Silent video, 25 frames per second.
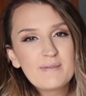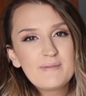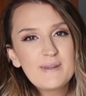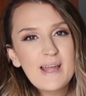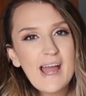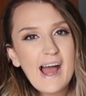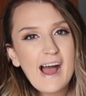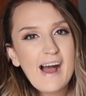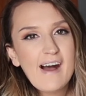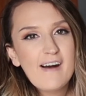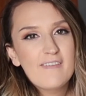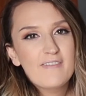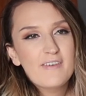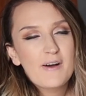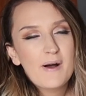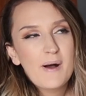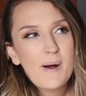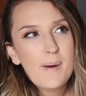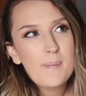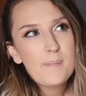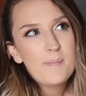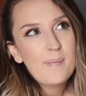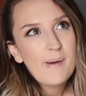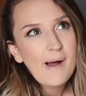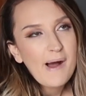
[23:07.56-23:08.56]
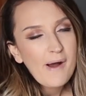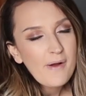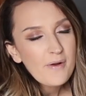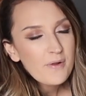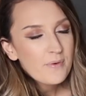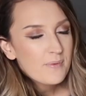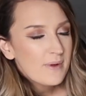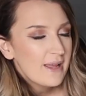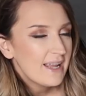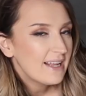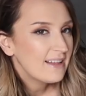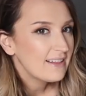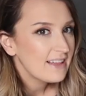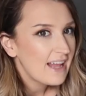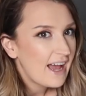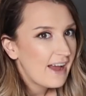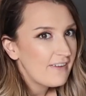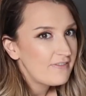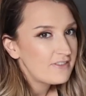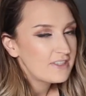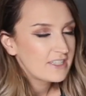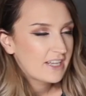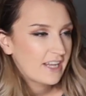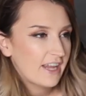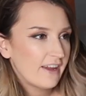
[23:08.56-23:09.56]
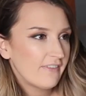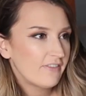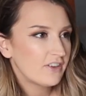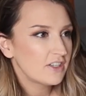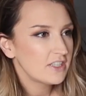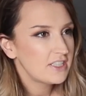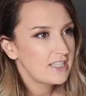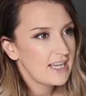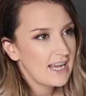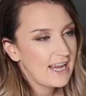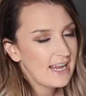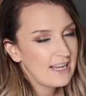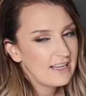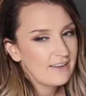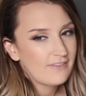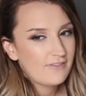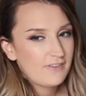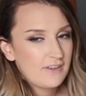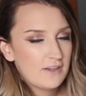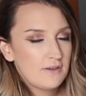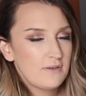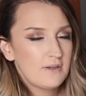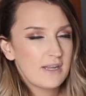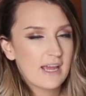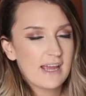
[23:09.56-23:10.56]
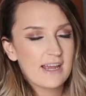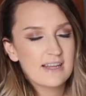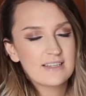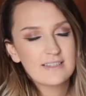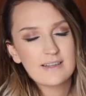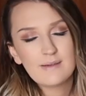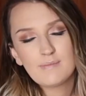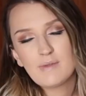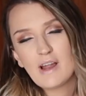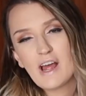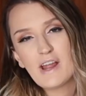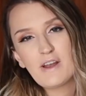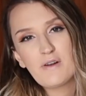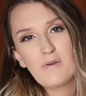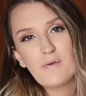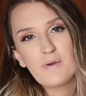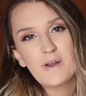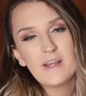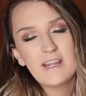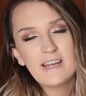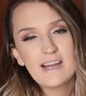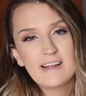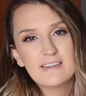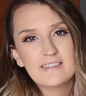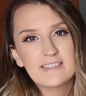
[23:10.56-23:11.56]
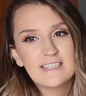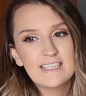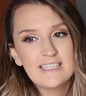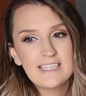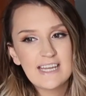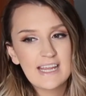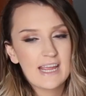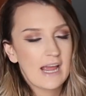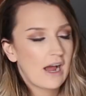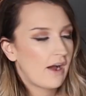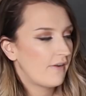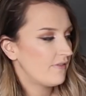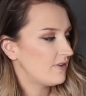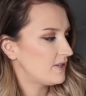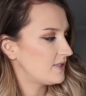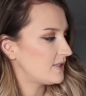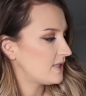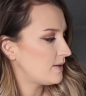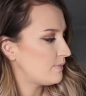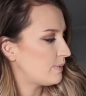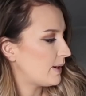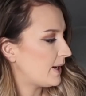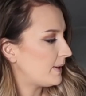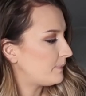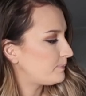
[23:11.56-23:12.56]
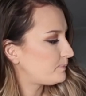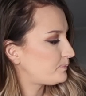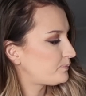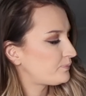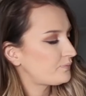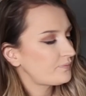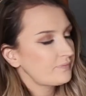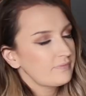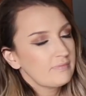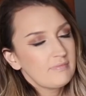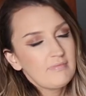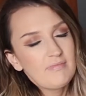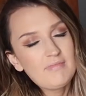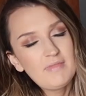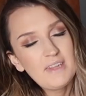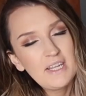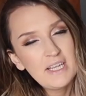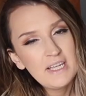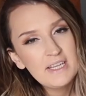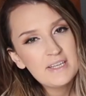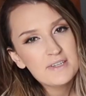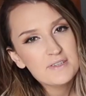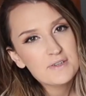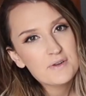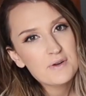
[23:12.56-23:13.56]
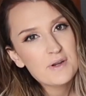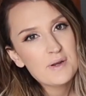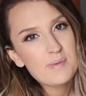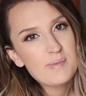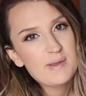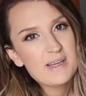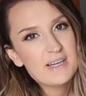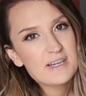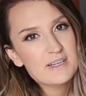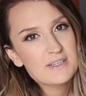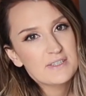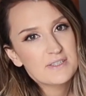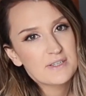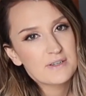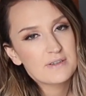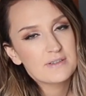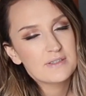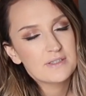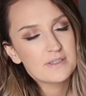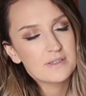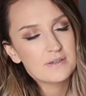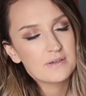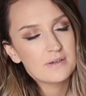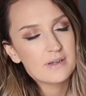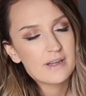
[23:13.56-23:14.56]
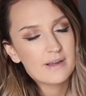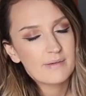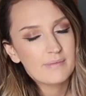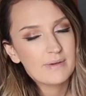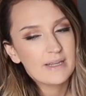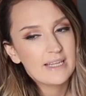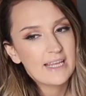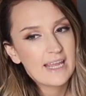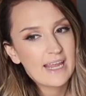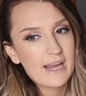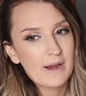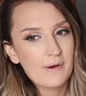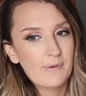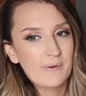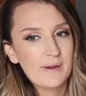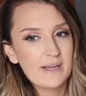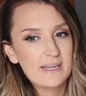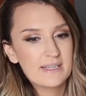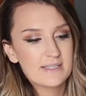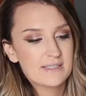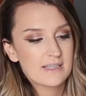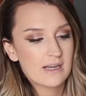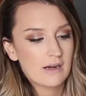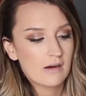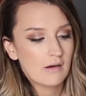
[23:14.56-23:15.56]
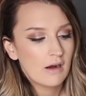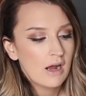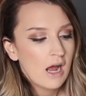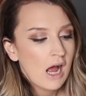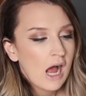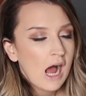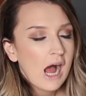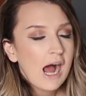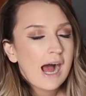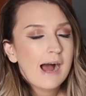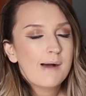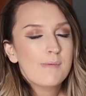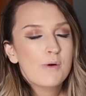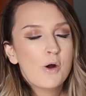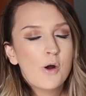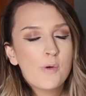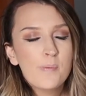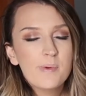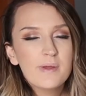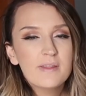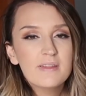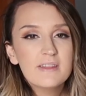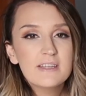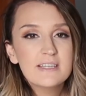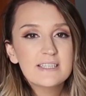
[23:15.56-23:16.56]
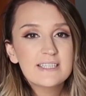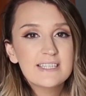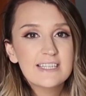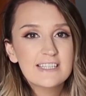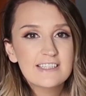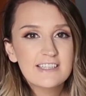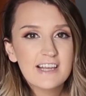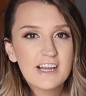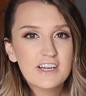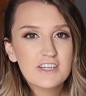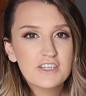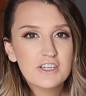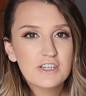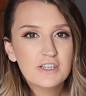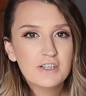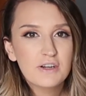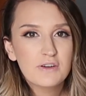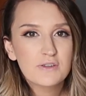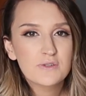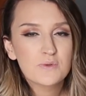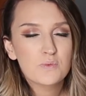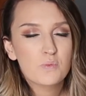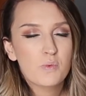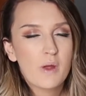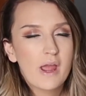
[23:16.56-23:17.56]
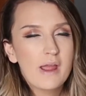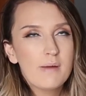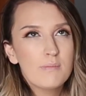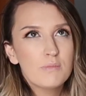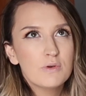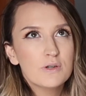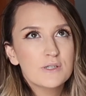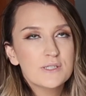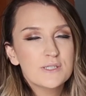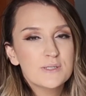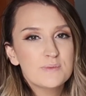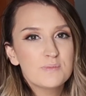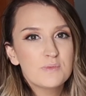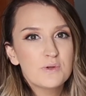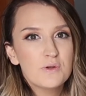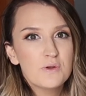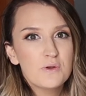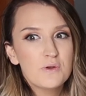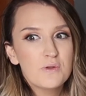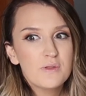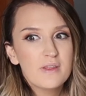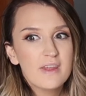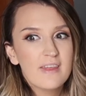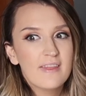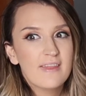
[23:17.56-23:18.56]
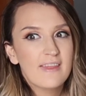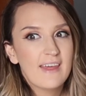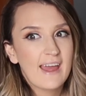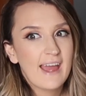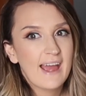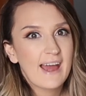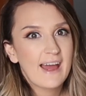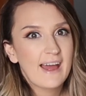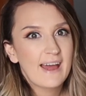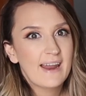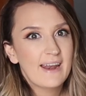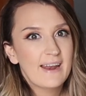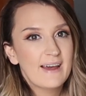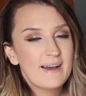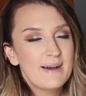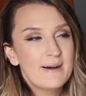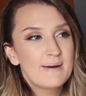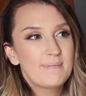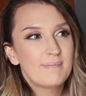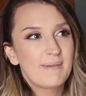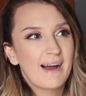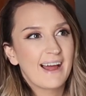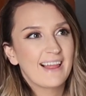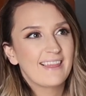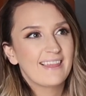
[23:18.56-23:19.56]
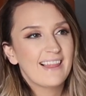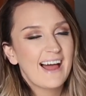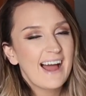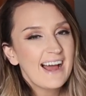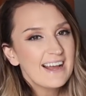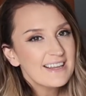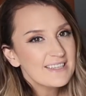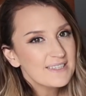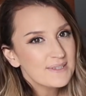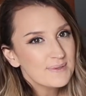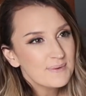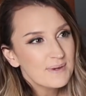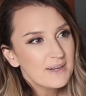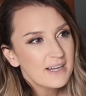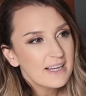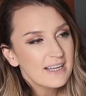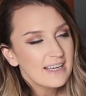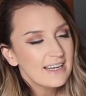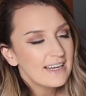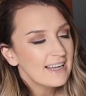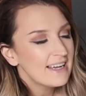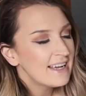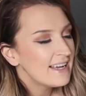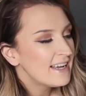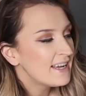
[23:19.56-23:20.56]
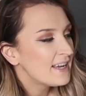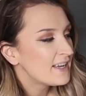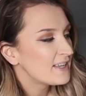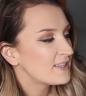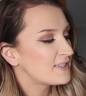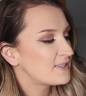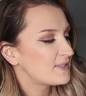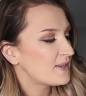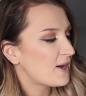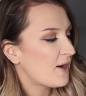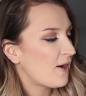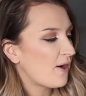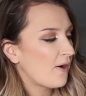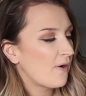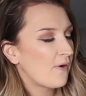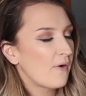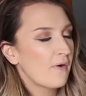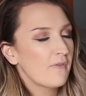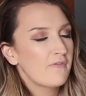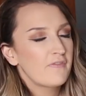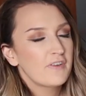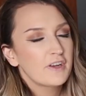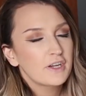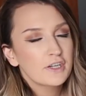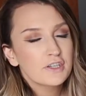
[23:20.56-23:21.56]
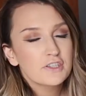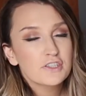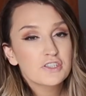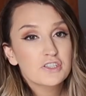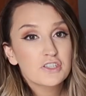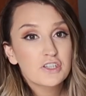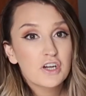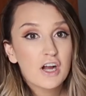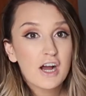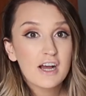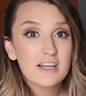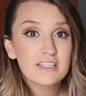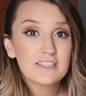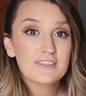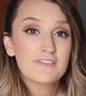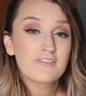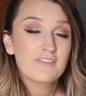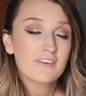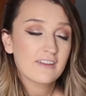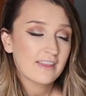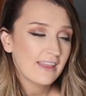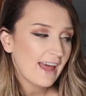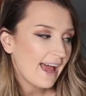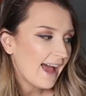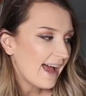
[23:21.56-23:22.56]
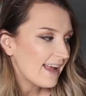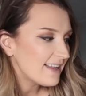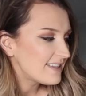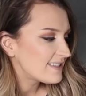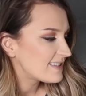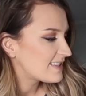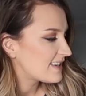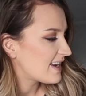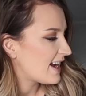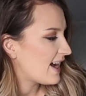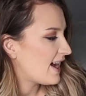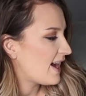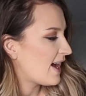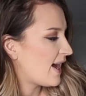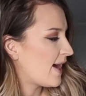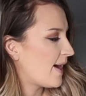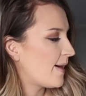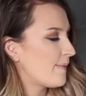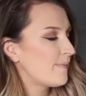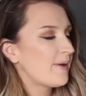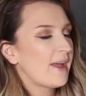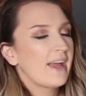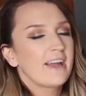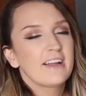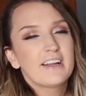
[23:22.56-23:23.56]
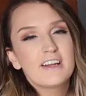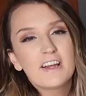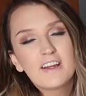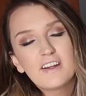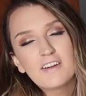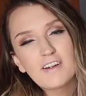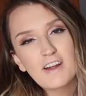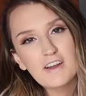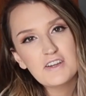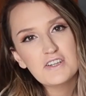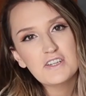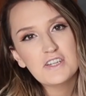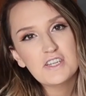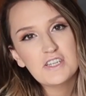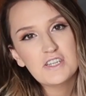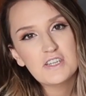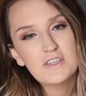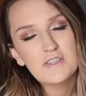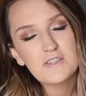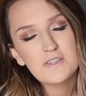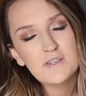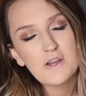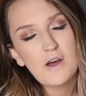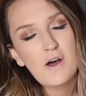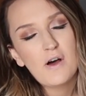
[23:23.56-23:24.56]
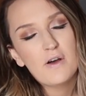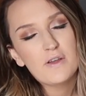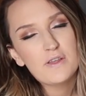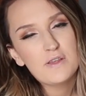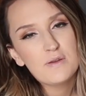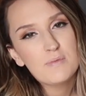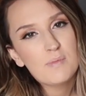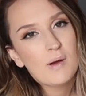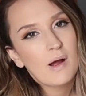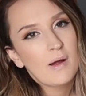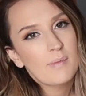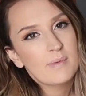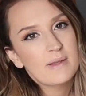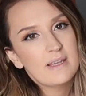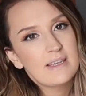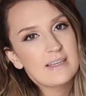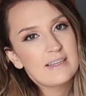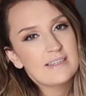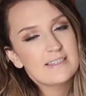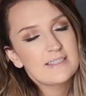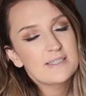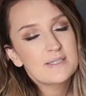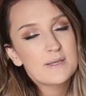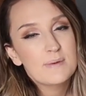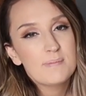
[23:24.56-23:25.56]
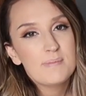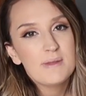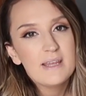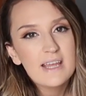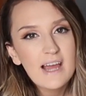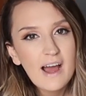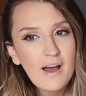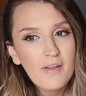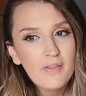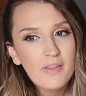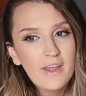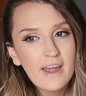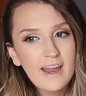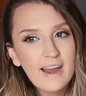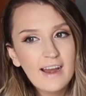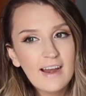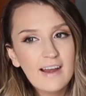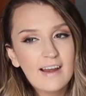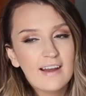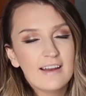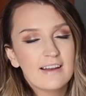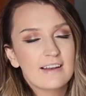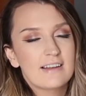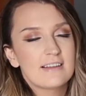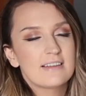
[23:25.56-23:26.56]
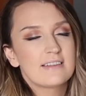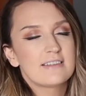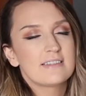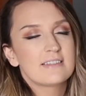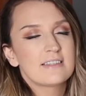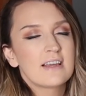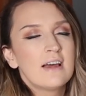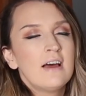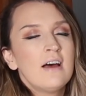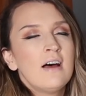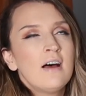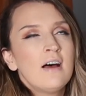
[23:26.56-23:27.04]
We have about a week left, give or take a few days. I don't want to announce the date, obviously, but he's going to be here so soon and we can't wait. So I'm hoping this C-section goes way more smooth than my last one. So fingers crossed for that. And congratulations to all you mommies to be out there. It is